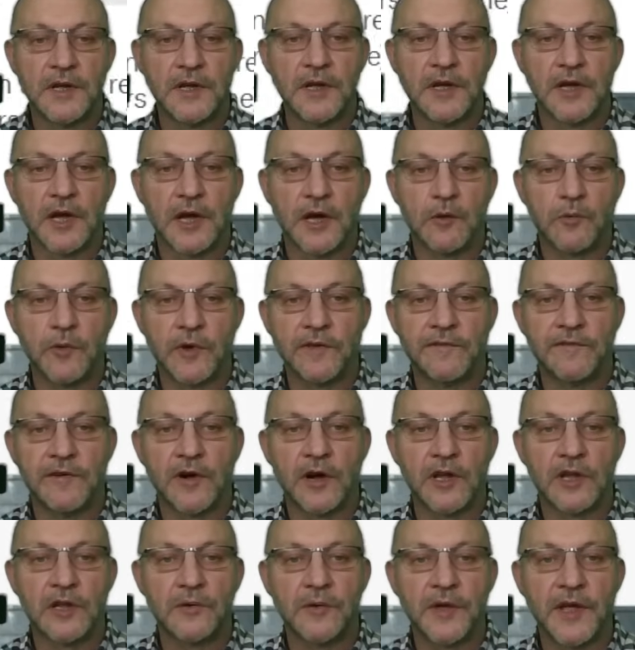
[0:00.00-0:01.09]
We
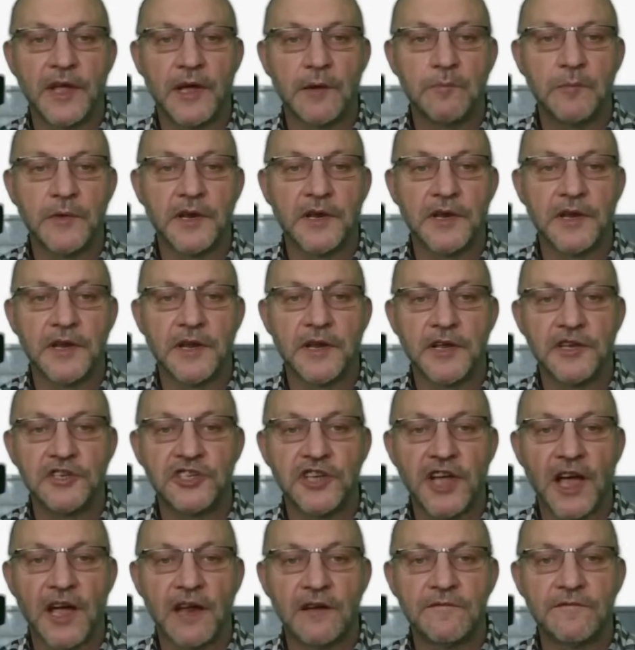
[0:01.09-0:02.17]
follow him. And
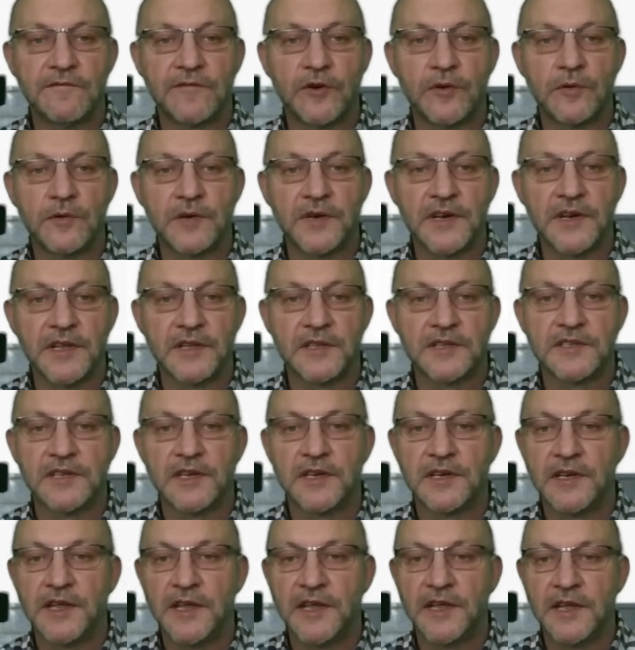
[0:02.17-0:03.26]
Jan Frode
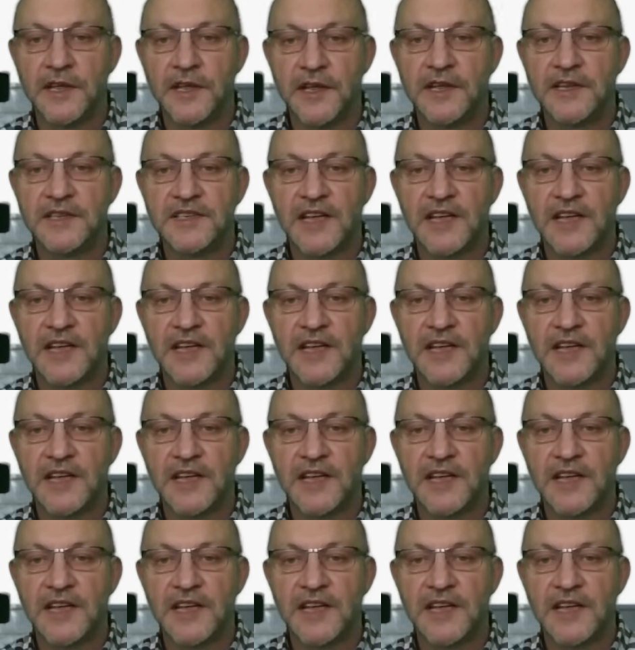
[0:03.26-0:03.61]
Nielsen, he's